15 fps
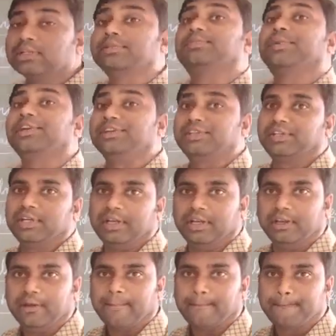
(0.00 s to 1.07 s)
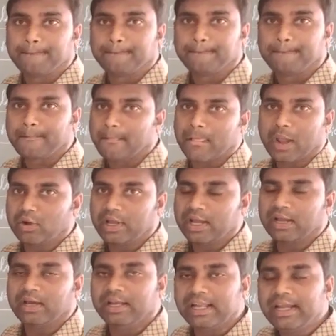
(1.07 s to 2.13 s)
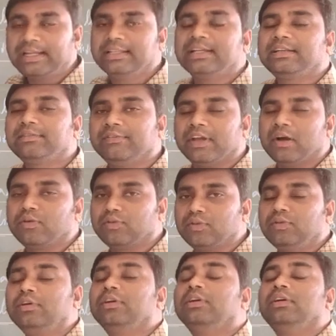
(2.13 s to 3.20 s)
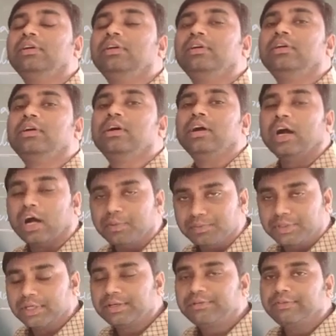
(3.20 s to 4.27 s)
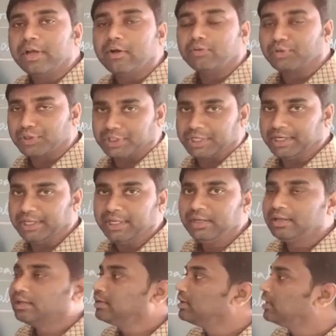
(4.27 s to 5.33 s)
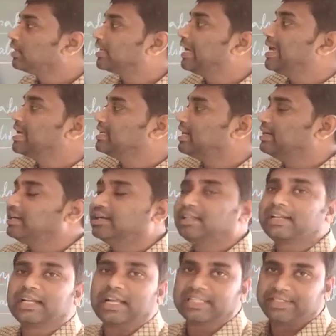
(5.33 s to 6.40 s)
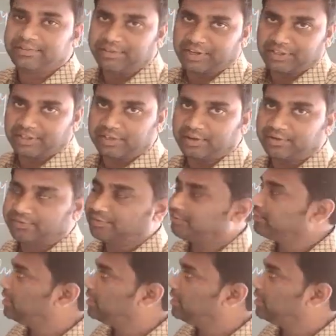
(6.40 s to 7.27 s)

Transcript: spatial. Okay, like that we have to observe, we have to study under the classification of